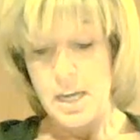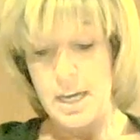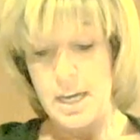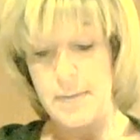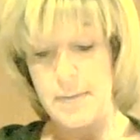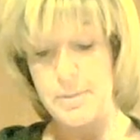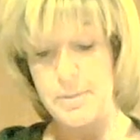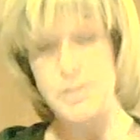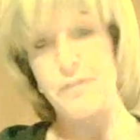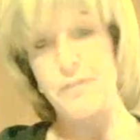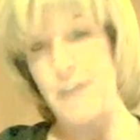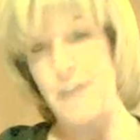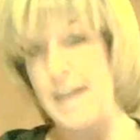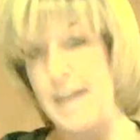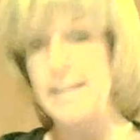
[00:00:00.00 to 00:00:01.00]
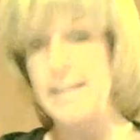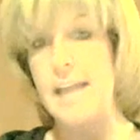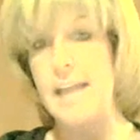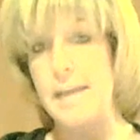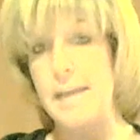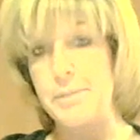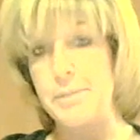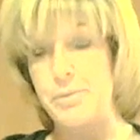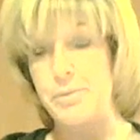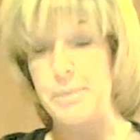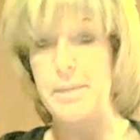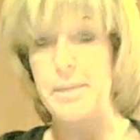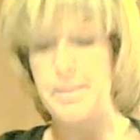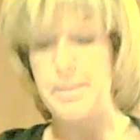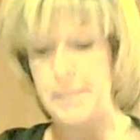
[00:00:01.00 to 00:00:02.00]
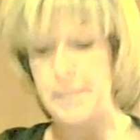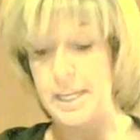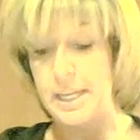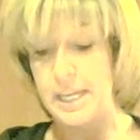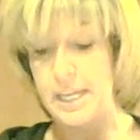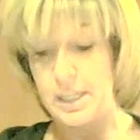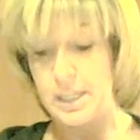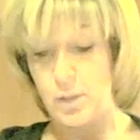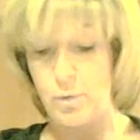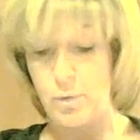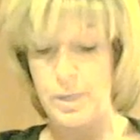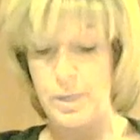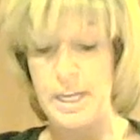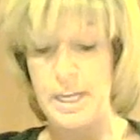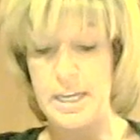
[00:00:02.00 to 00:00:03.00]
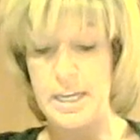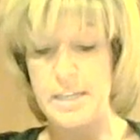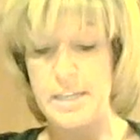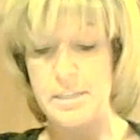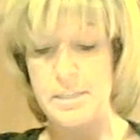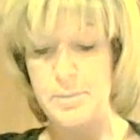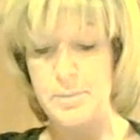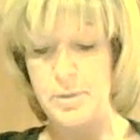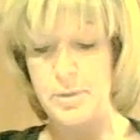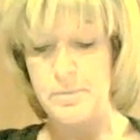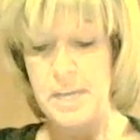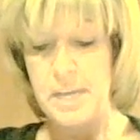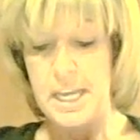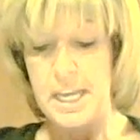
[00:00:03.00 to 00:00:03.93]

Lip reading: There's a fine line between manipulating and luring a customer.